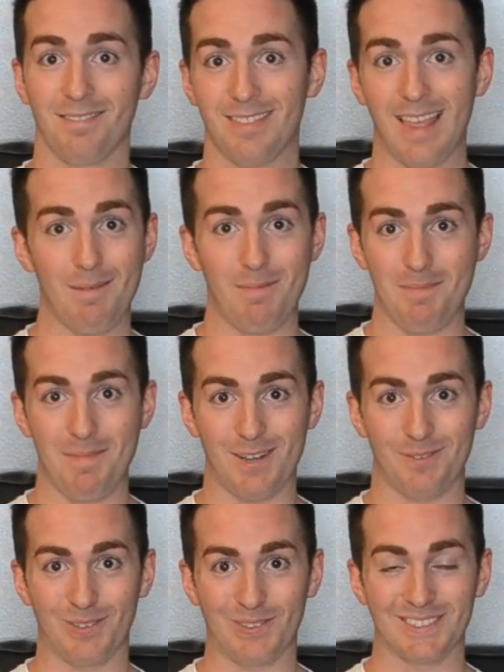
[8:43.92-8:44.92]
they're my main
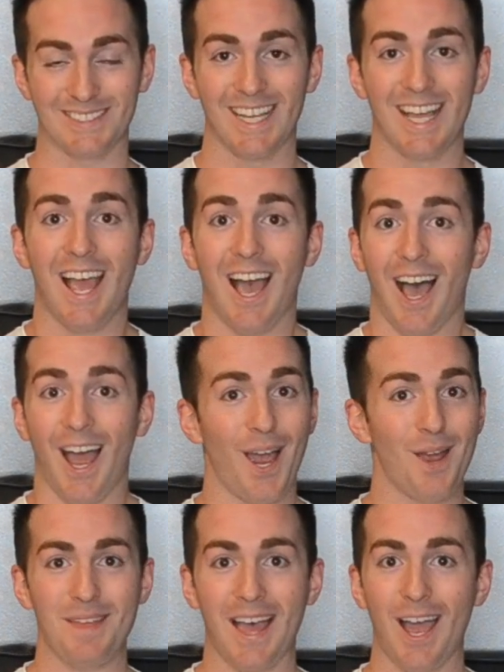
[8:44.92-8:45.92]
rules. I
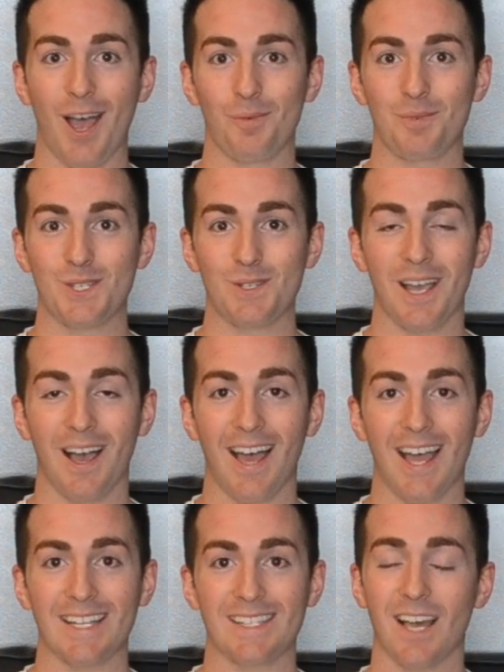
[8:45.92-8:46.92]
hope that helps you
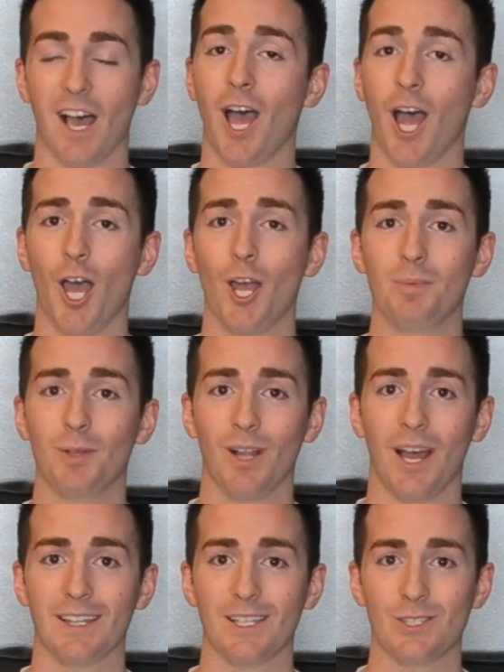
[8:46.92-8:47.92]
guys. I hope you
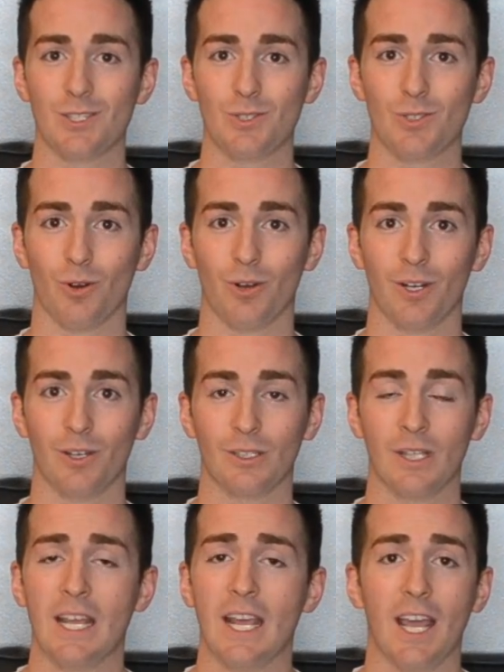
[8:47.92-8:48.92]
like this tutorial.